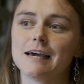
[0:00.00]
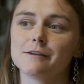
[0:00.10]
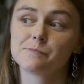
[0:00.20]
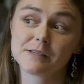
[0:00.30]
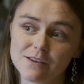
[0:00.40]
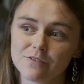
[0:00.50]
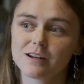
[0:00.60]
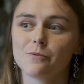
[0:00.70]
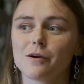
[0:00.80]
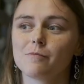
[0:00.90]

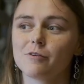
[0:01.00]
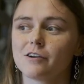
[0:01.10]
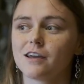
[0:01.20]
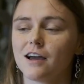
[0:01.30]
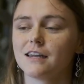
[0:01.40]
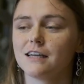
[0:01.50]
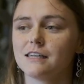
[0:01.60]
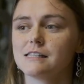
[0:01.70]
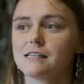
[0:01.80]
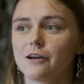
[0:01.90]
Specifically, what I'm looking at
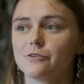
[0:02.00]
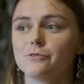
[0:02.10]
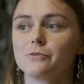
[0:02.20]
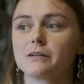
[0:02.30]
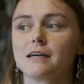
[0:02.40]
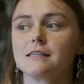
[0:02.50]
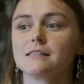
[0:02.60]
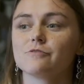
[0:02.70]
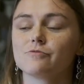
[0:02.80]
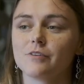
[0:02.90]
is how
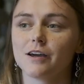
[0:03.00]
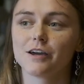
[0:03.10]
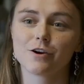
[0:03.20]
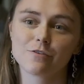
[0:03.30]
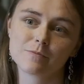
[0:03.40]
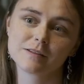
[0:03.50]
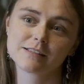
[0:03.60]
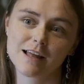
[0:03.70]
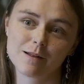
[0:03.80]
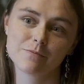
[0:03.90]
can
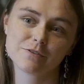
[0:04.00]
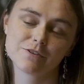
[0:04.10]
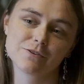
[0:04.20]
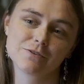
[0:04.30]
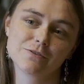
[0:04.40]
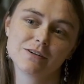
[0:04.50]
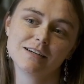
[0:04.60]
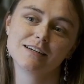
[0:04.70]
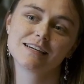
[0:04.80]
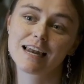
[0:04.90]
governments help to
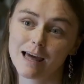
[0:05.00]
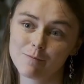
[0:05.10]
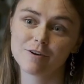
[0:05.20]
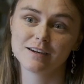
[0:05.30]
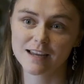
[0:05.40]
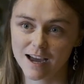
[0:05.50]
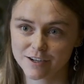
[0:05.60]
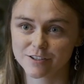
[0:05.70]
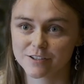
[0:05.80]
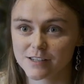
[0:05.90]
collaborate
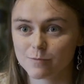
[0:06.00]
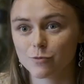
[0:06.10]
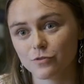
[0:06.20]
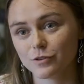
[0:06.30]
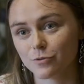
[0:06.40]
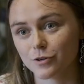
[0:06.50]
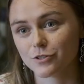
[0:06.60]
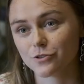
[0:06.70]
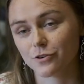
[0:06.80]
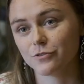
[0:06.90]
actors in moving
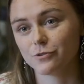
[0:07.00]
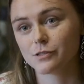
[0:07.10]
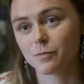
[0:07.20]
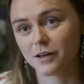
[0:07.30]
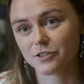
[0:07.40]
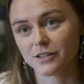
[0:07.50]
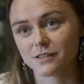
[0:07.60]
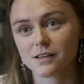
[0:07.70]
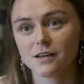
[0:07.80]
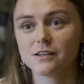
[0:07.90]
towards short food supply
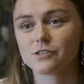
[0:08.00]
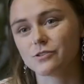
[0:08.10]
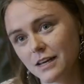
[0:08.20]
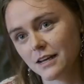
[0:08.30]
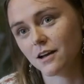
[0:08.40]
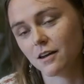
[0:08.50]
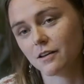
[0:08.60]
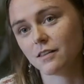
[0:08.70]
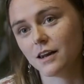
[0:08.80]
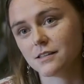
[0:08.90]
chains. So taking a
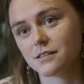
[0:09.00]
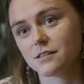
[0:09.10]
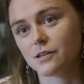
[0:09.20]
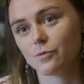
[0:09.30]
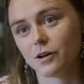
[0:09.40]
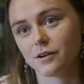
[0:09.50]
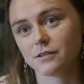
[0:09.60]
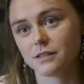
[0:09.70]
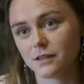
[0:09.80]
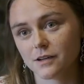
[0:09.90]
lot of the lessons that were
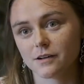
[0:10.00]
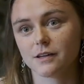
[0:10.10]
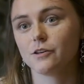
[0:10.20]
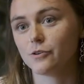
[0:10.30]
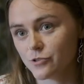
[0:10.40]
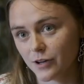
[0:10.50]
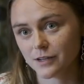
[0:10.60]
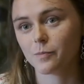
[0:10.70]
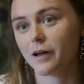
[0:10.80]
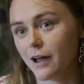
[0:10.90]
learned here in
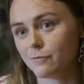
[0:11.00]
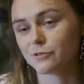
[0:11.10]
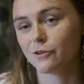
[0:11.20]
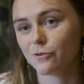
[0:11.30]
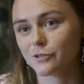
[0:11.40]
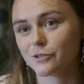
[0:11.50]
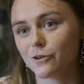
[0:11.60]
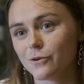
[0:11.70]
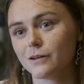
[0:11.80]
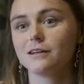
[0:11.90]
Utrecht by AMT and Local to
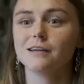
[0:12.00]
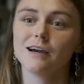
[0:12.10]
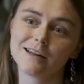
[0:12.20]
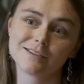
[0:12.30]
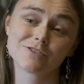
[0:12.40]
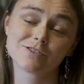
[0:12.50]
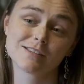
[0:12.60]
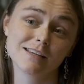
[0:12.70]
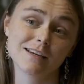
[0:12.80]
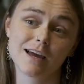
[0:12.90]
Local and
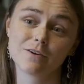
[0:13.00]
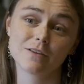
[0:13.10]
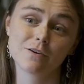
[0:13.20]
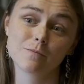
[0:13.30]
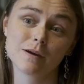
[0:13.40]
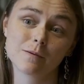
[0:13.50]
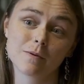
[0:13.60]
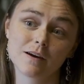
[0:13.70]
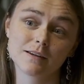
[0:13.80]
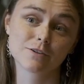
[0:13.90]
seeing how they could be
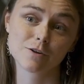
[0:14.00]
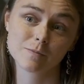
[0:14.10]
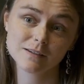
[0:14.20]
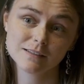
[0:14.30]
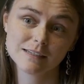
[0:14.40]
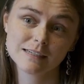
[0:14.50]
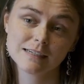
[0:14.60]
applied in Dublin.